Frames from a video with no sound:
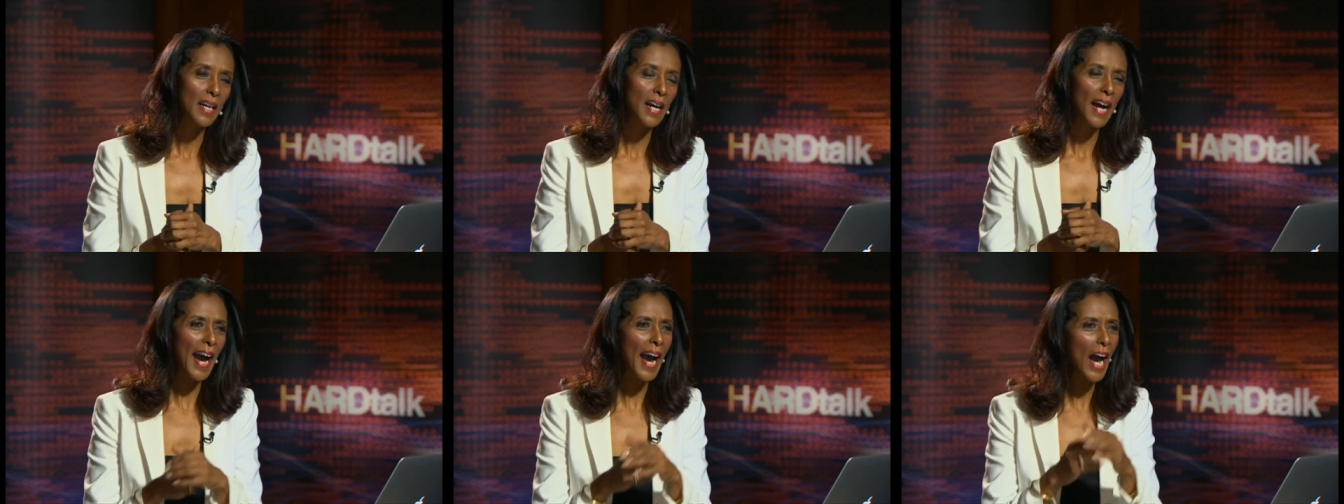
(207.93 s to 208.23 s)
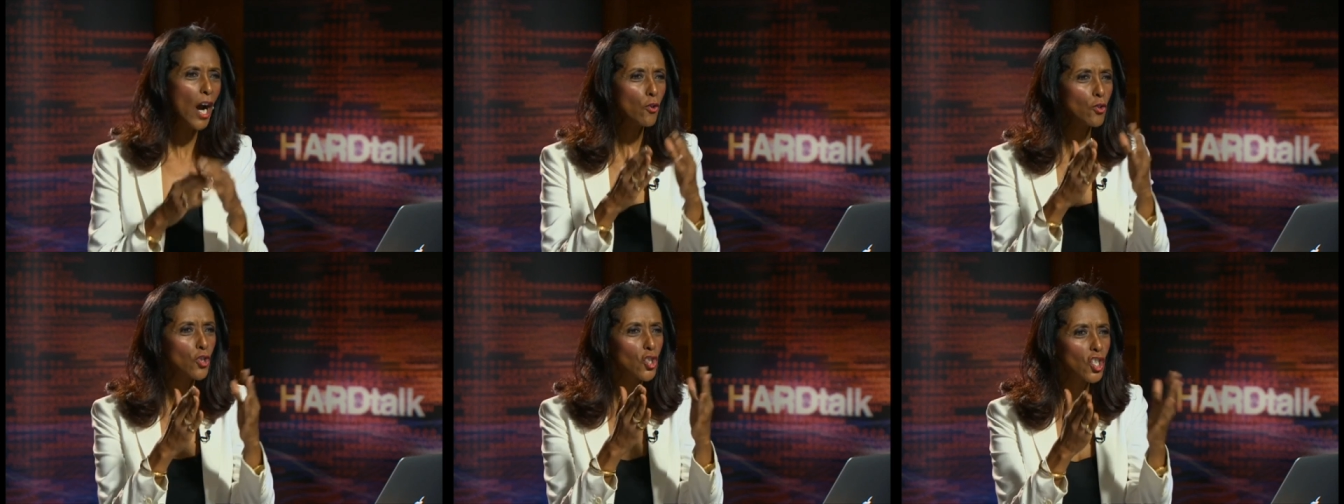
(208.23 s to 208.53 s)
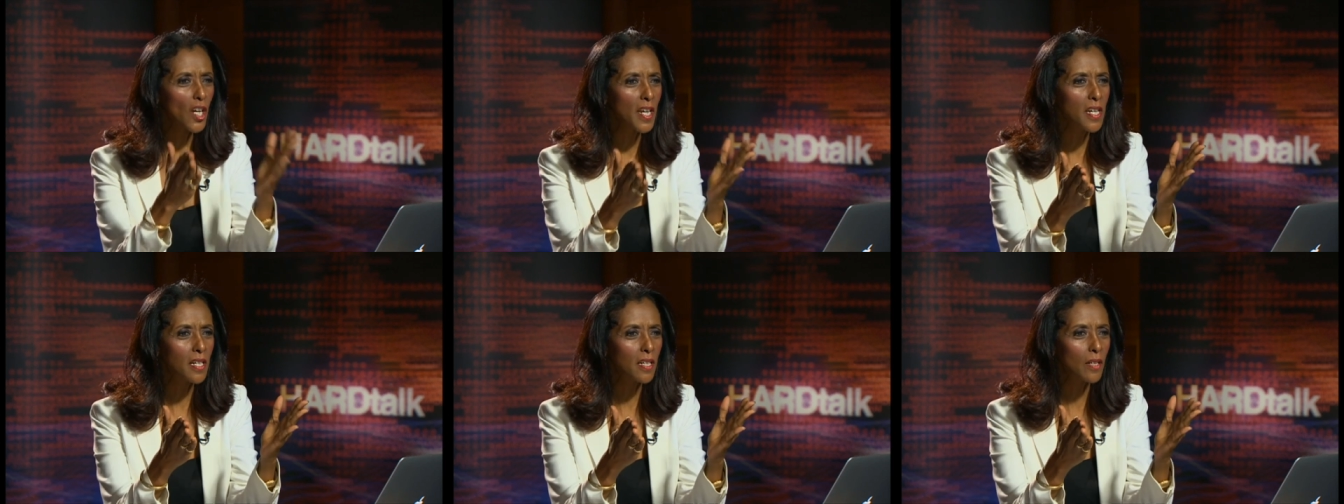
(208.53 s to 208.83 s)
How
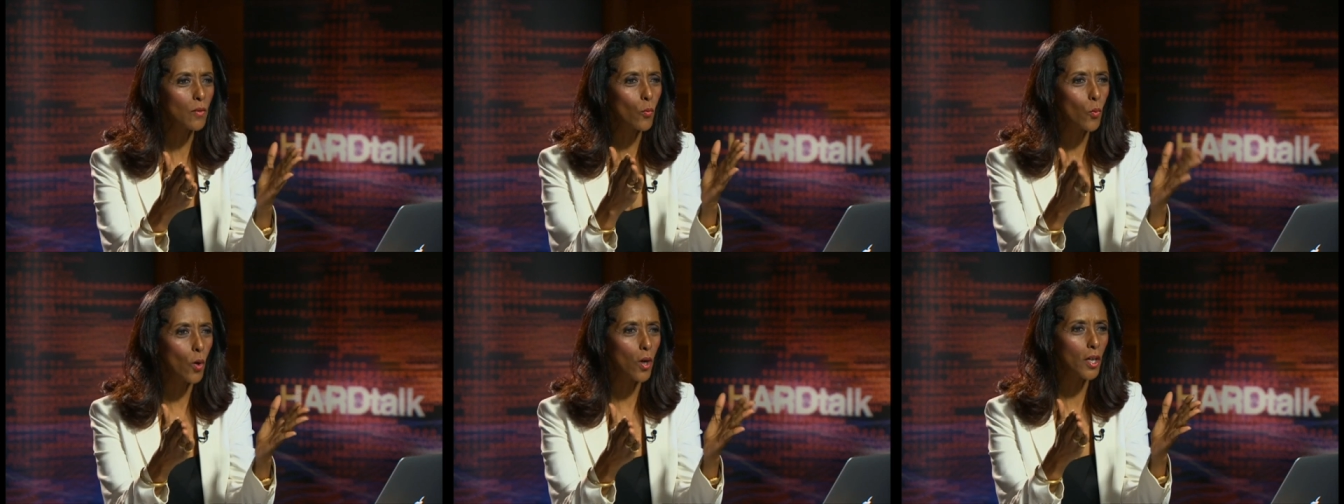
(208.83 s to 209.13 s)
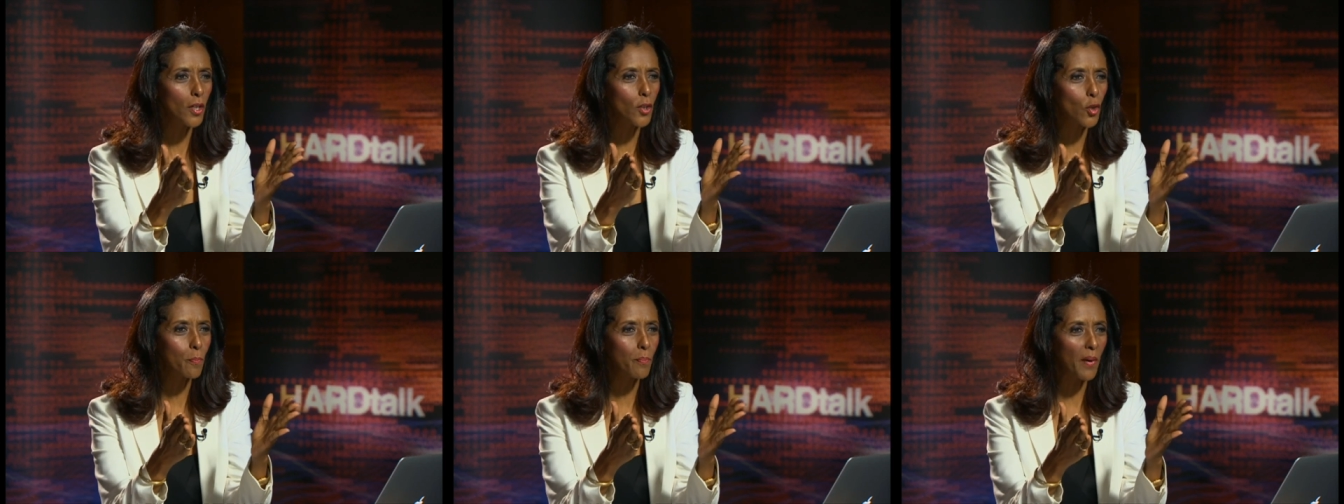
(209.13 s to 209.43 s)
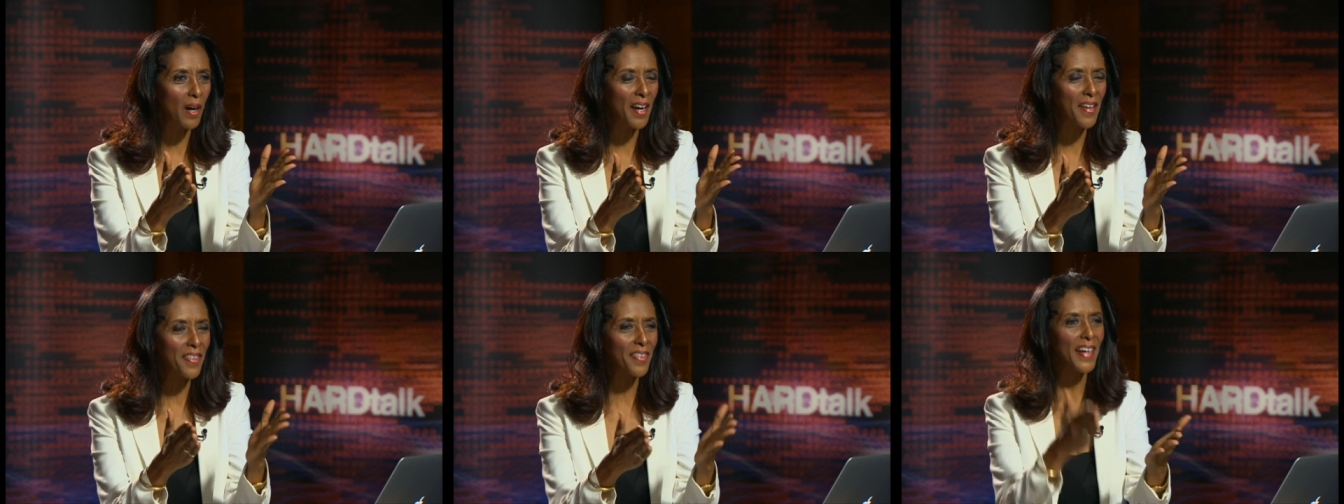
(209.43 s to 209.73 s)
shaken were you
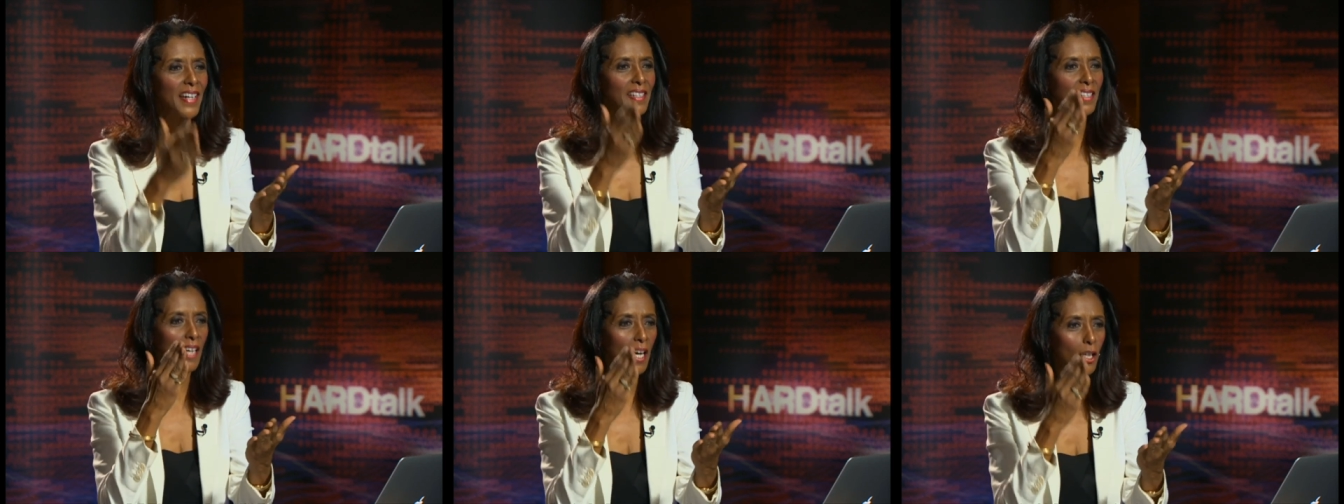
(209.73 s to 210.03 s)
by that?